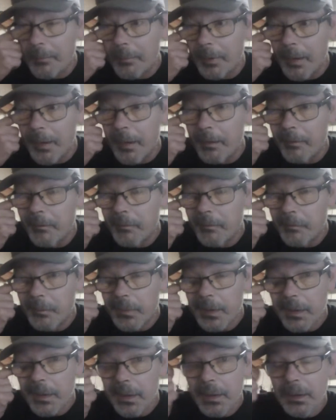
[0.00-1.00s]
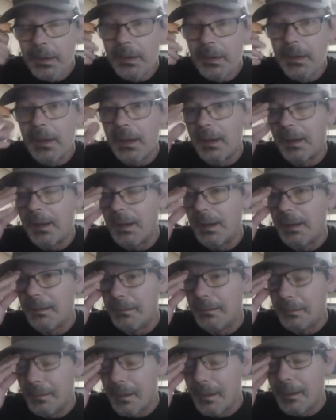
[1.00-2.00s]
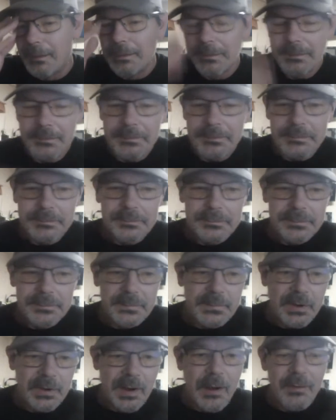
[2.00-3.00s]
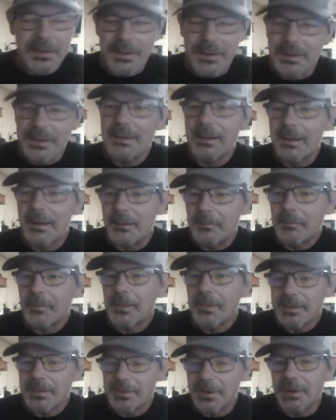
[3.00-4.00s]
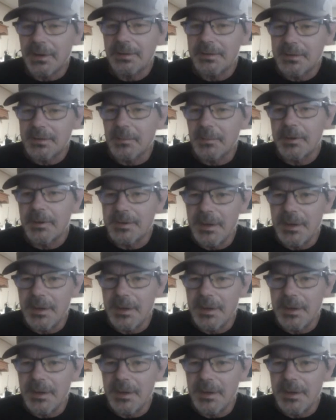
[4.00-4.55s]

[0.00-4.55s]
And so I was like, yeah, let's check this place out. And I'm glad I did.